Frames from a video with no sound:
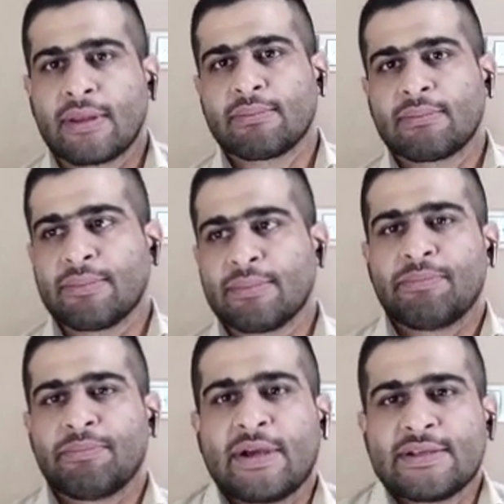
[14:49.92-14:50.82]

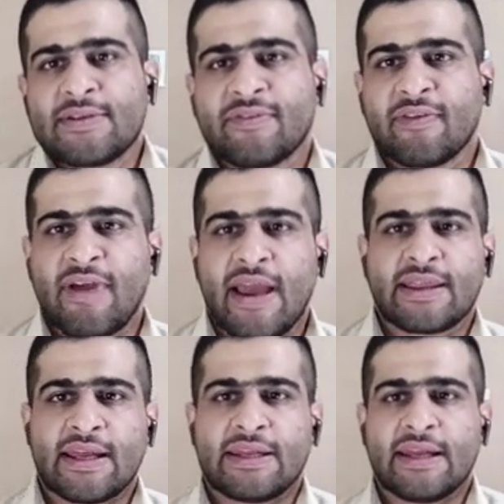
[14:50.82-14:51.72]
because of the fact
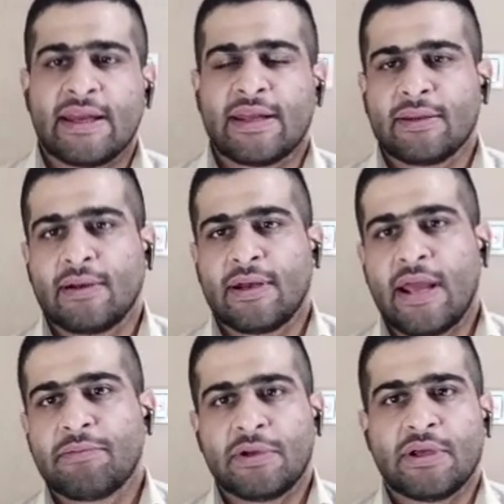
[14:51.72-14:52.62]
that the
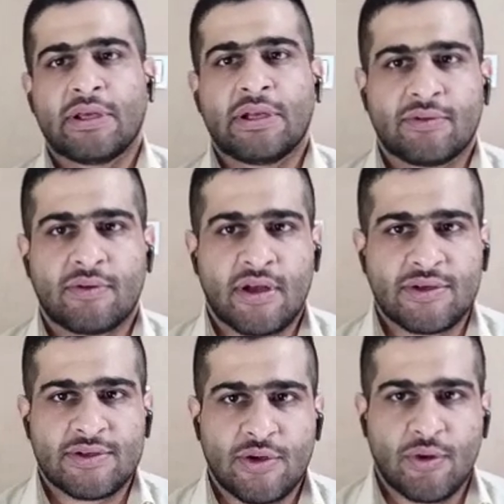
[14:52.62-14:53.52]
labor in Iran
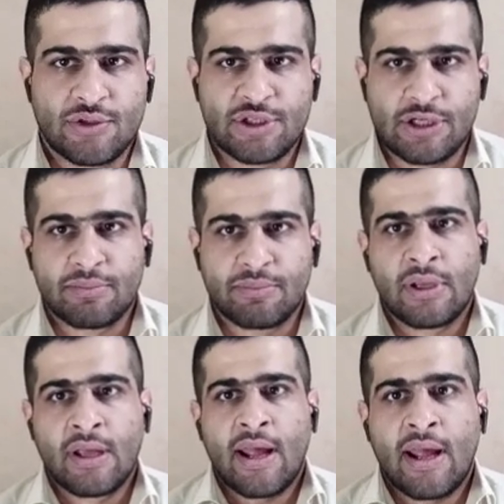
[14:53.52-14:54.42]
is so cheap,
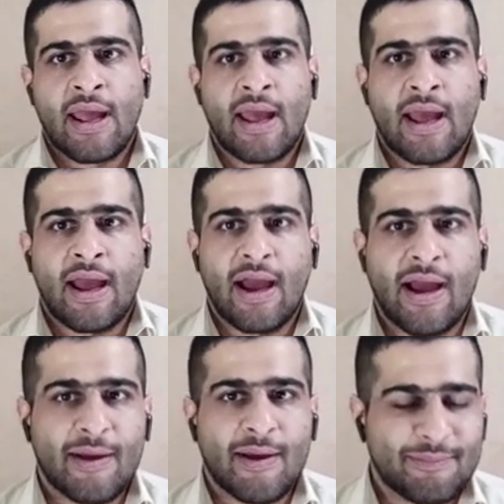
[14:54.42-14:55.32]

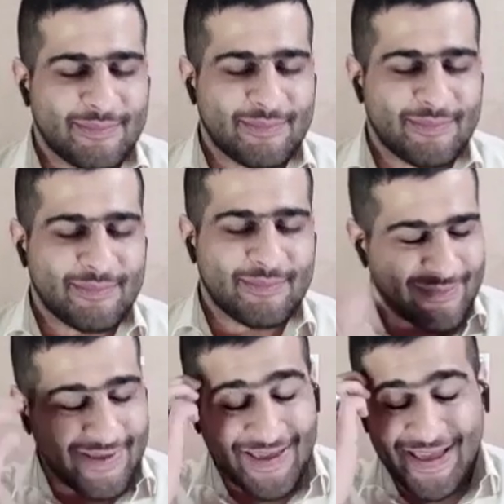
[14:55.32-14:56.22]
uh,
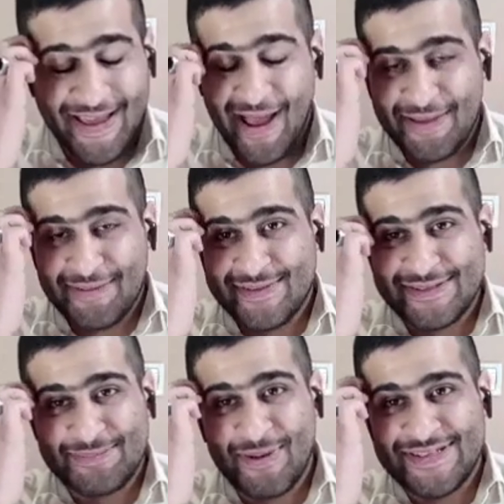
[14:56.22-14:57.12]
this
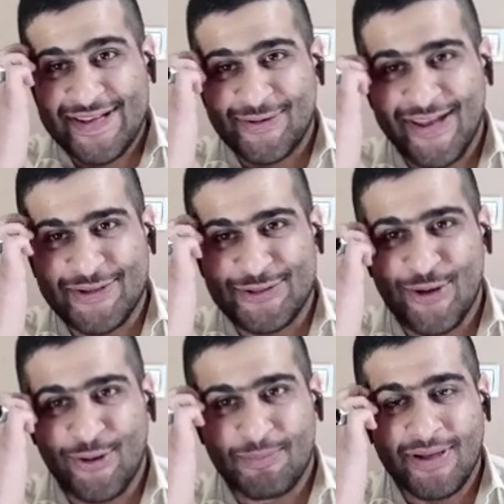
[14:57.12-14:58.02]
might sound like a
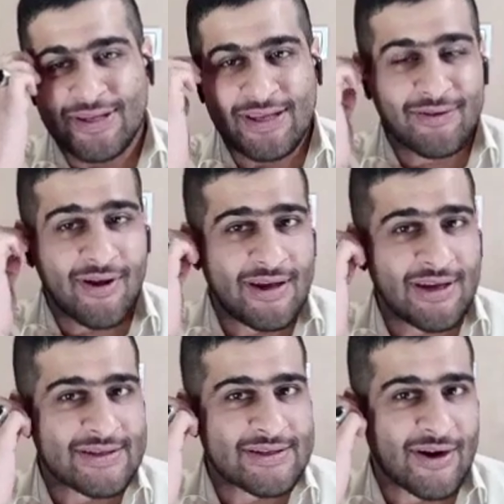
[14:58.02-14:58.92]
joke, but
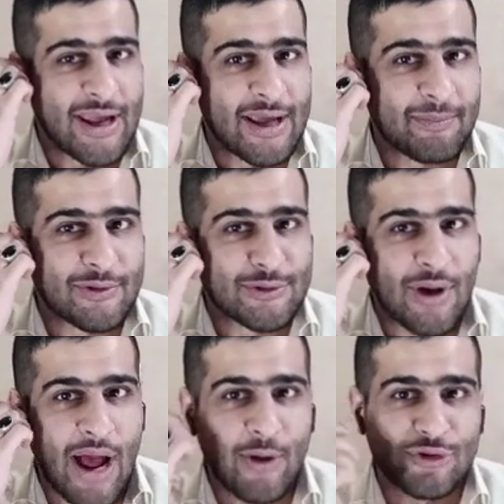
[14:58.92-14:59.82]
Iranians are able to
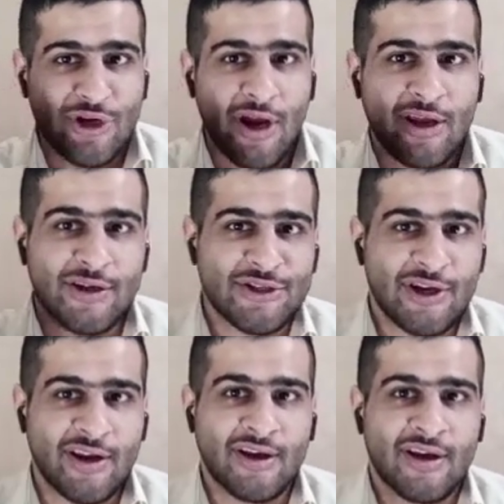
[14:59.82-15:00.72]
out China China.